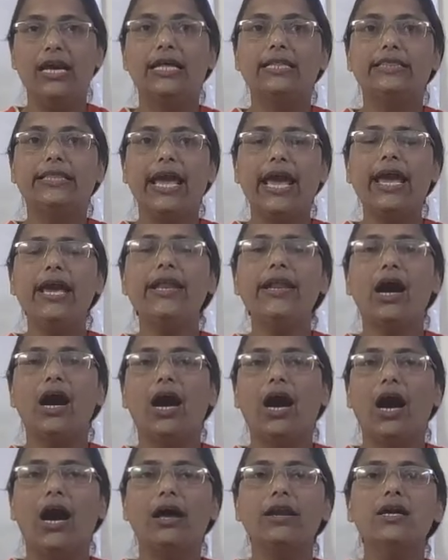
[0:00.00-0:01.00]
There
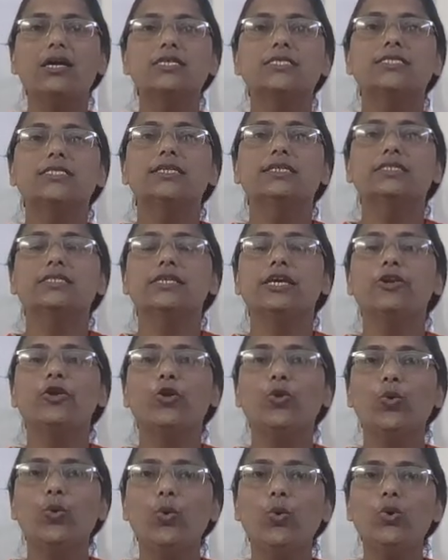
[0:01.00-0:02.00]
are certain
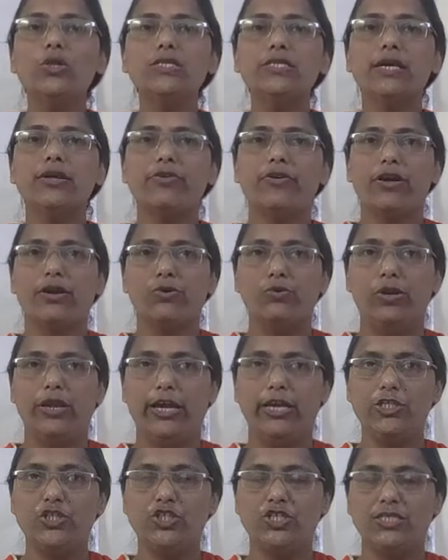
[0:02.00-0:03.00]
rules and
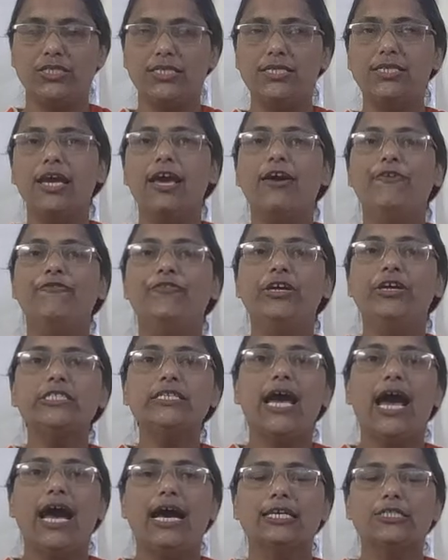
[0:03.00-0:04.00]
regulations which
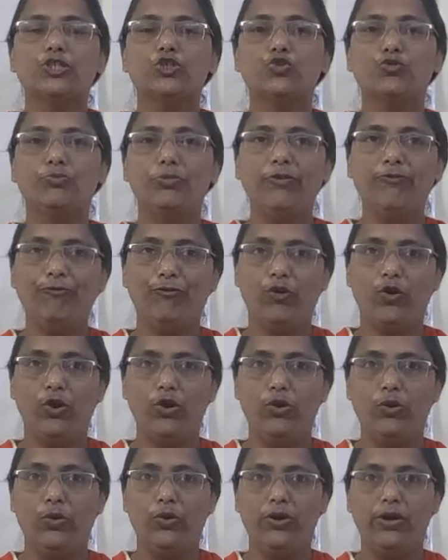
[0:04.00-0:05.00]
has to be
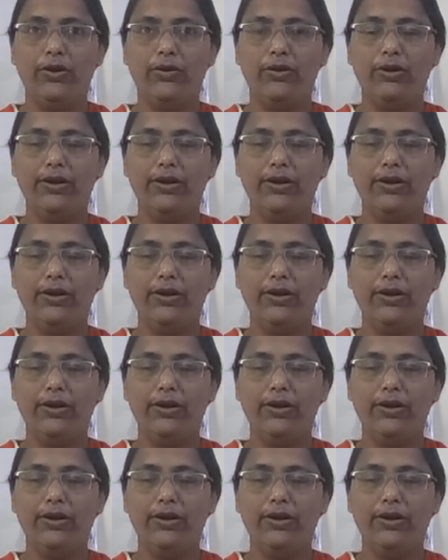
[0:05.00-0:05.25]
followed.